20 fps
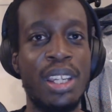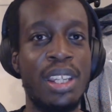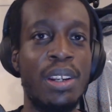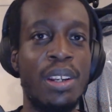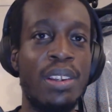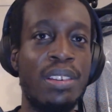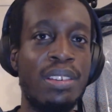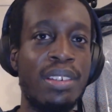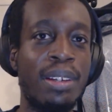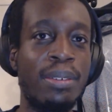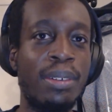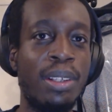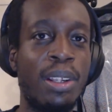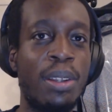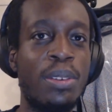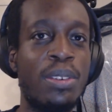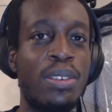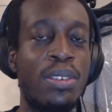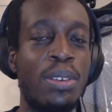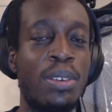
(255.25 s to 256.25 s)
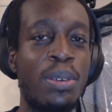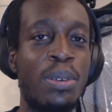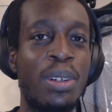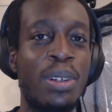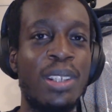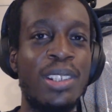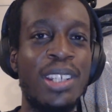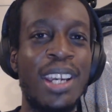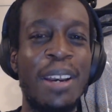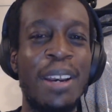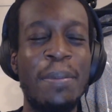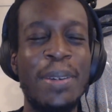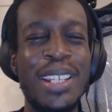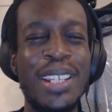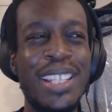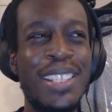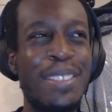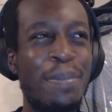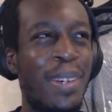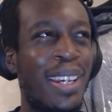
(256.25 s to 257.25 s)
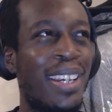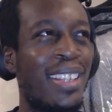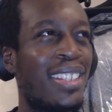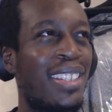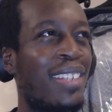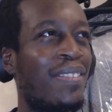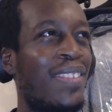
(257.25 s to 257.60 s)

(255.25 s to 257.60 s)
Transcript: I sound close to a Japanese person